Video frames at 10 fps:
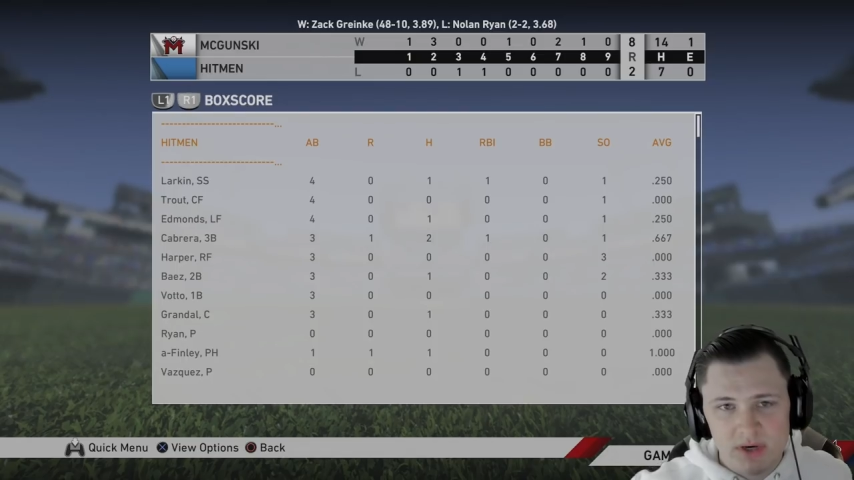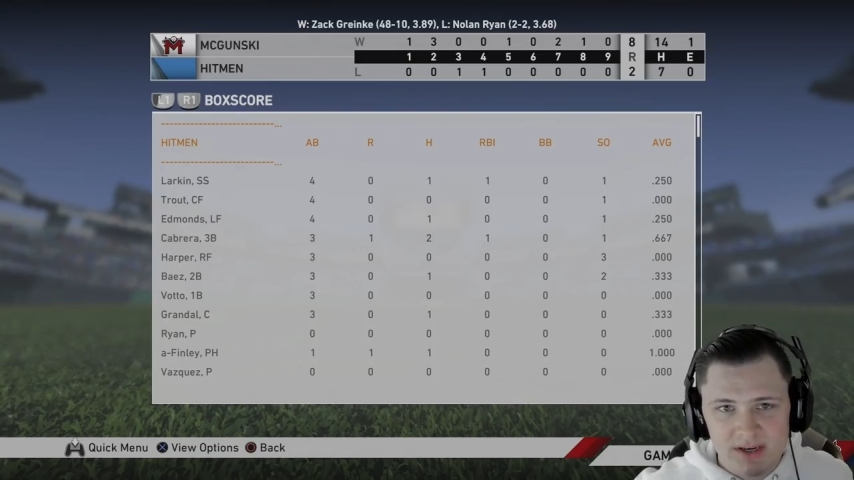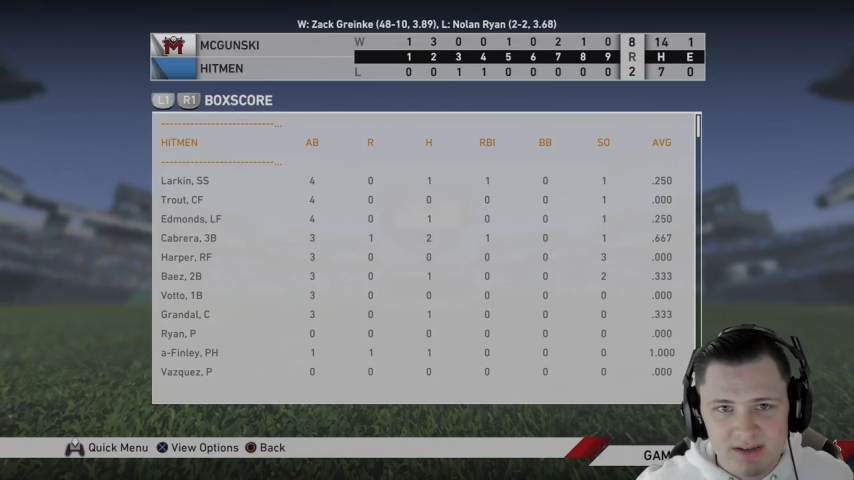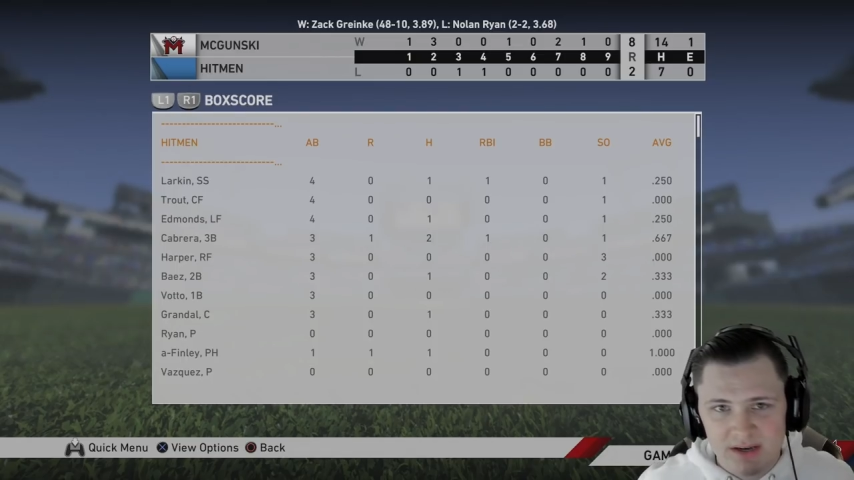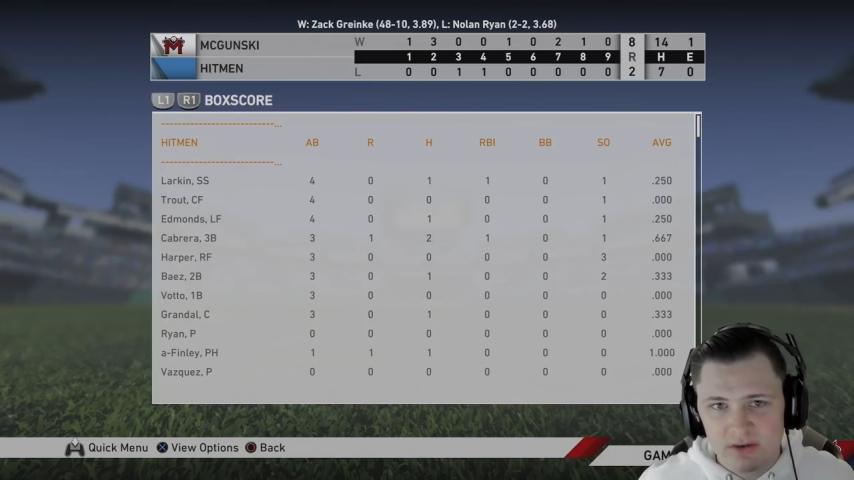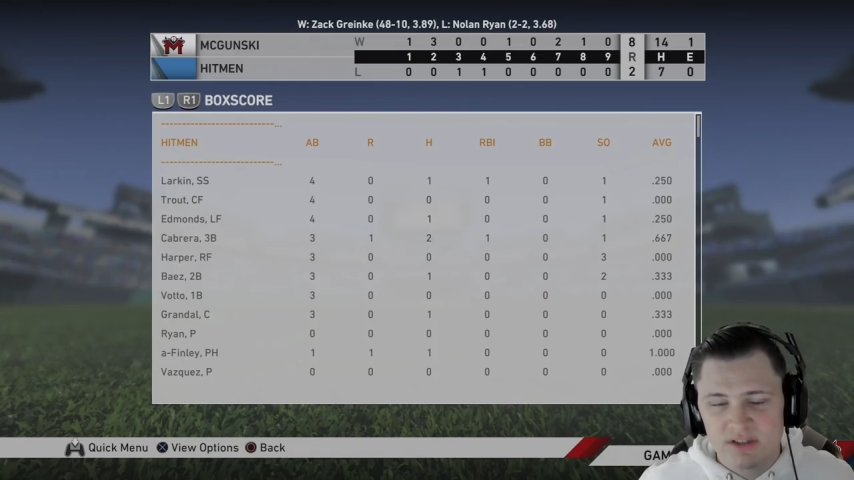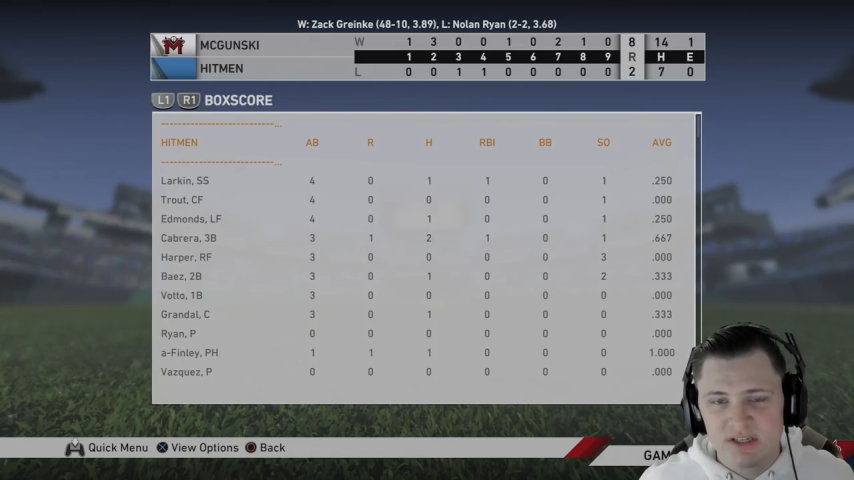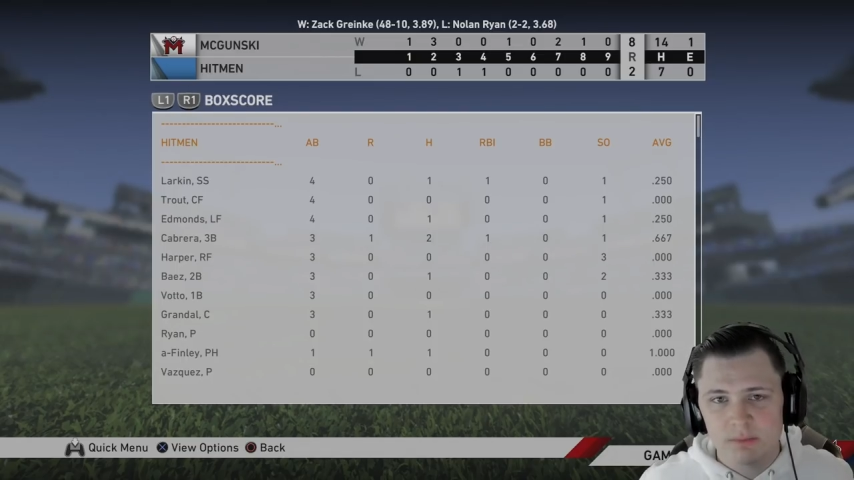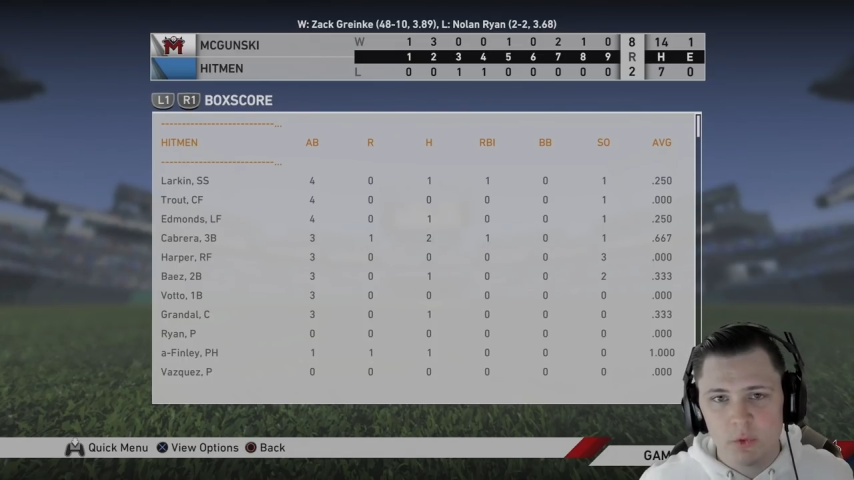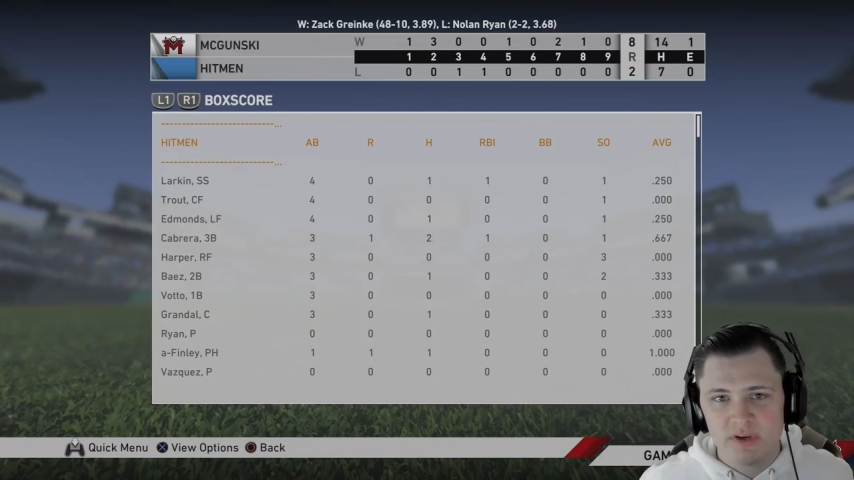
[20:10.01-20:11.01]
to continue to
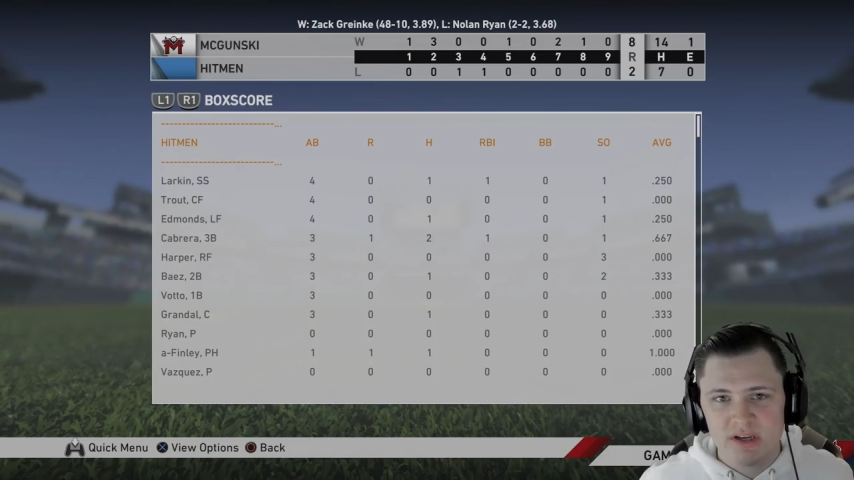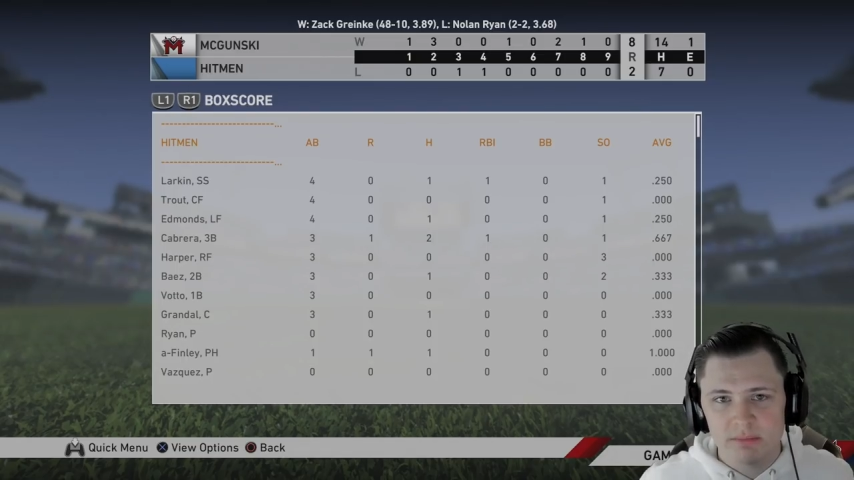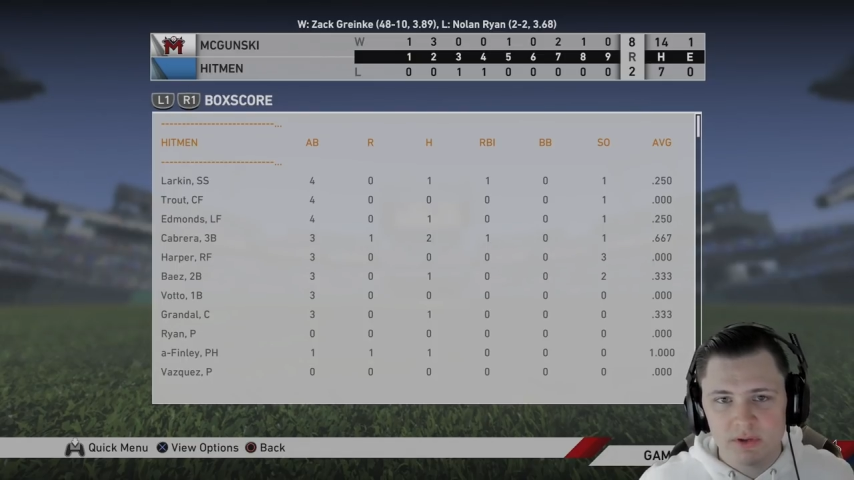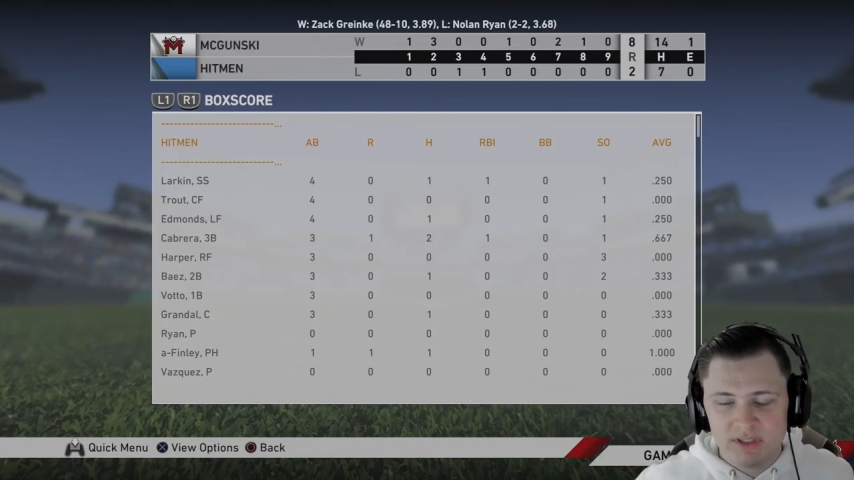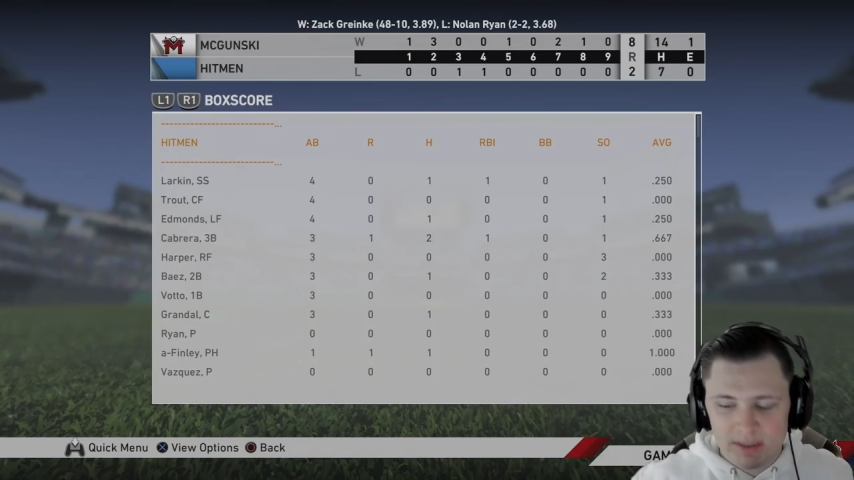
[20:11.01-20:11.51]
see more team builds,